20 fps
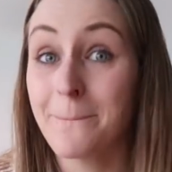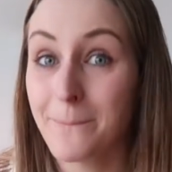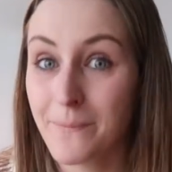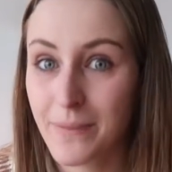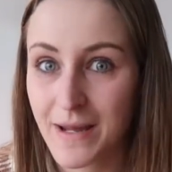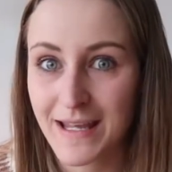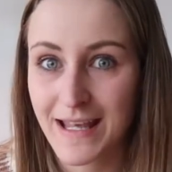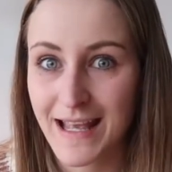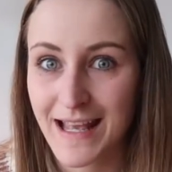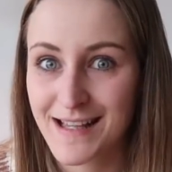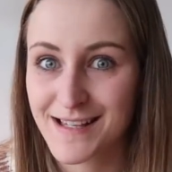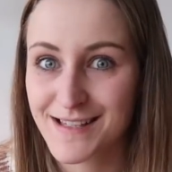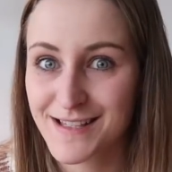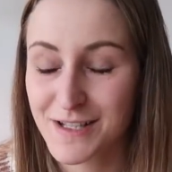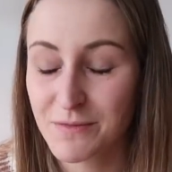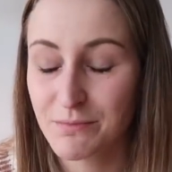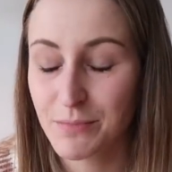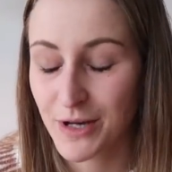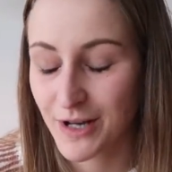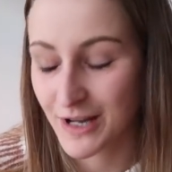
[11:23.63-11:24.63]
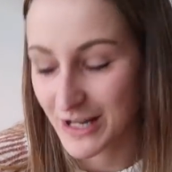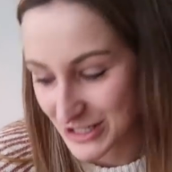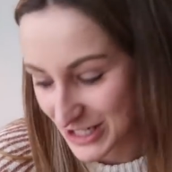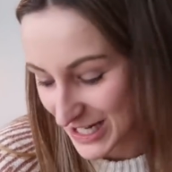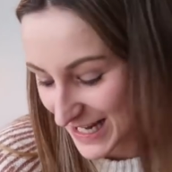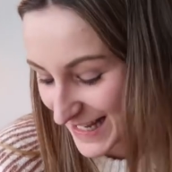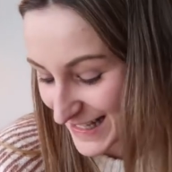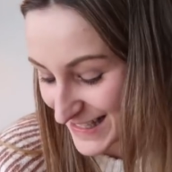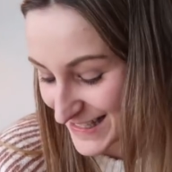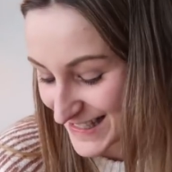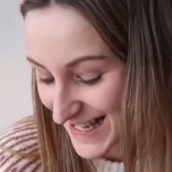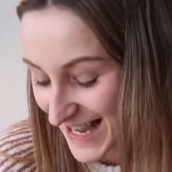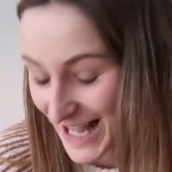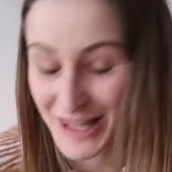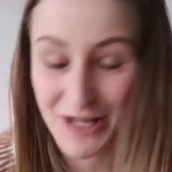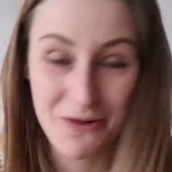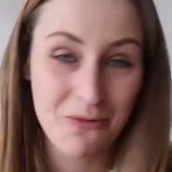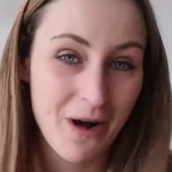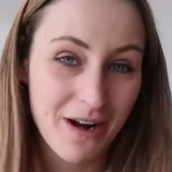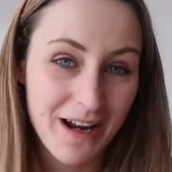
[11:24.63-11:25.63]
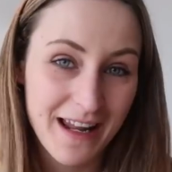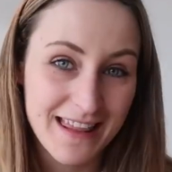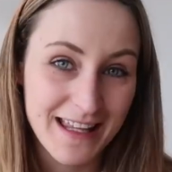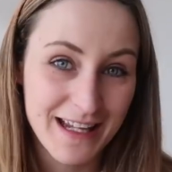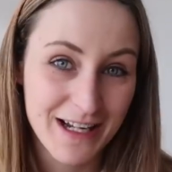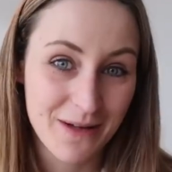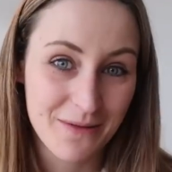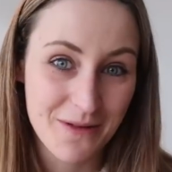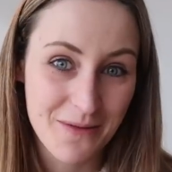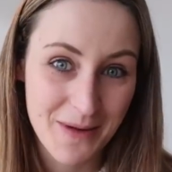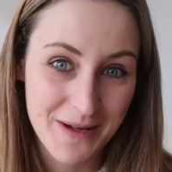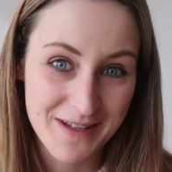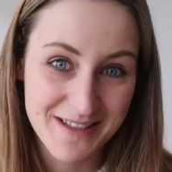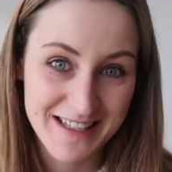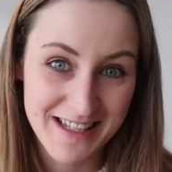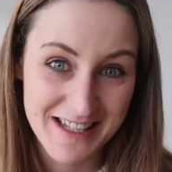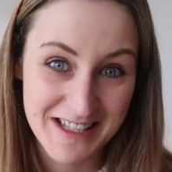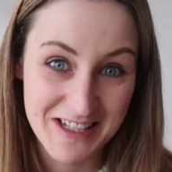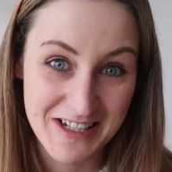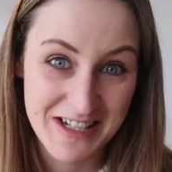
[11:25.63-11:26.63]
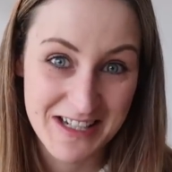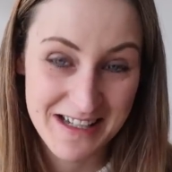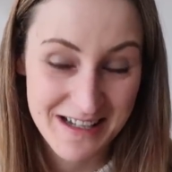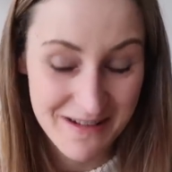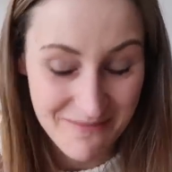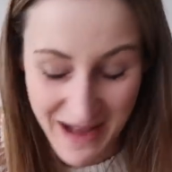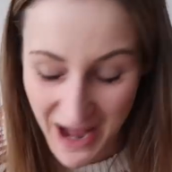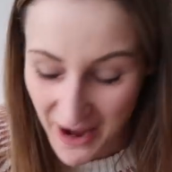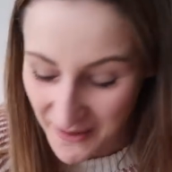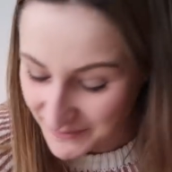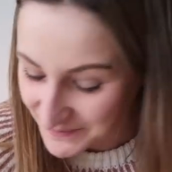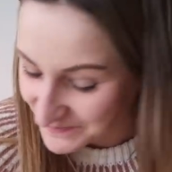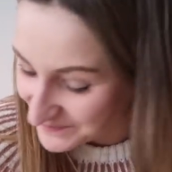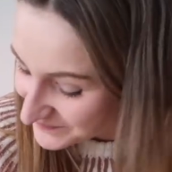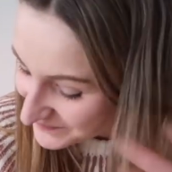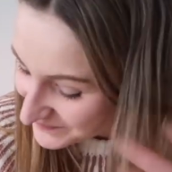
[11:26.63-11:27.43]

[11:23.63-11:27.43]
biggest purchase and the one I think I'm the most excited about.